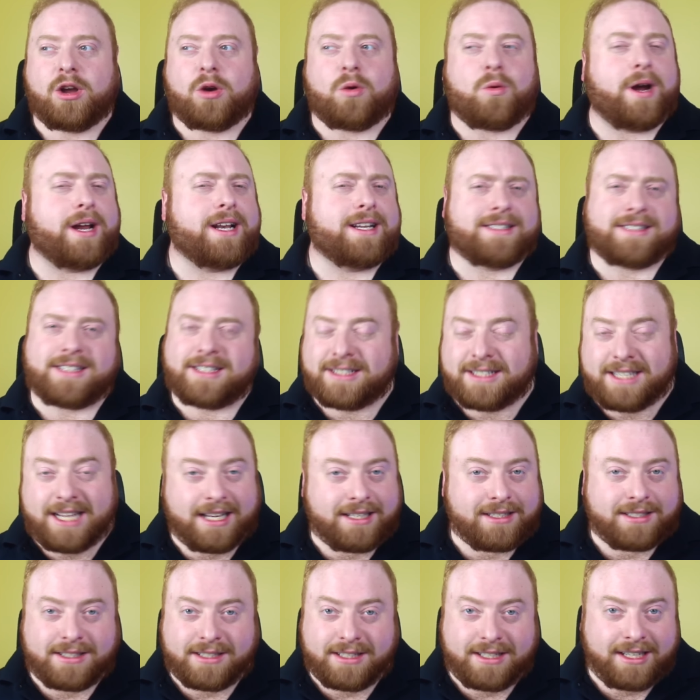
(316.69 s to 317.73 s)
quite as
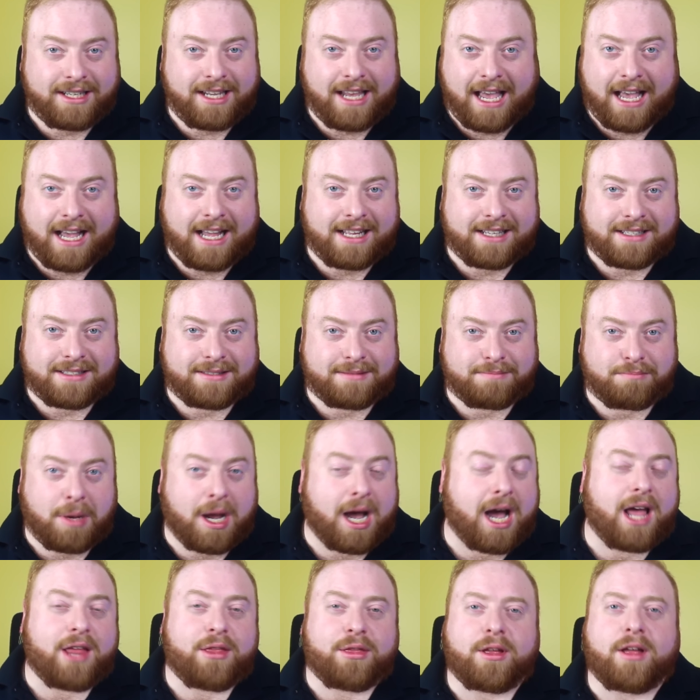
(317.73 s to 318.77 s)
intensely as
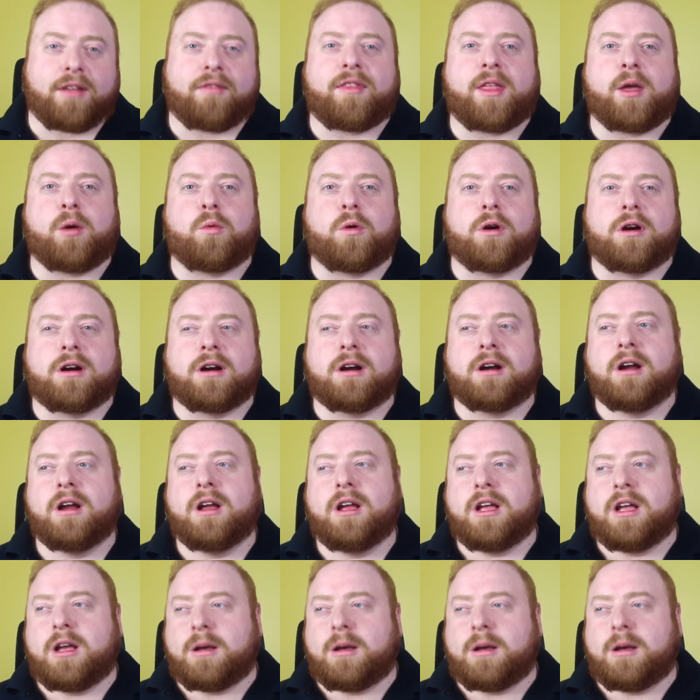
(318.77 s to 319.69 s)
I thought they were.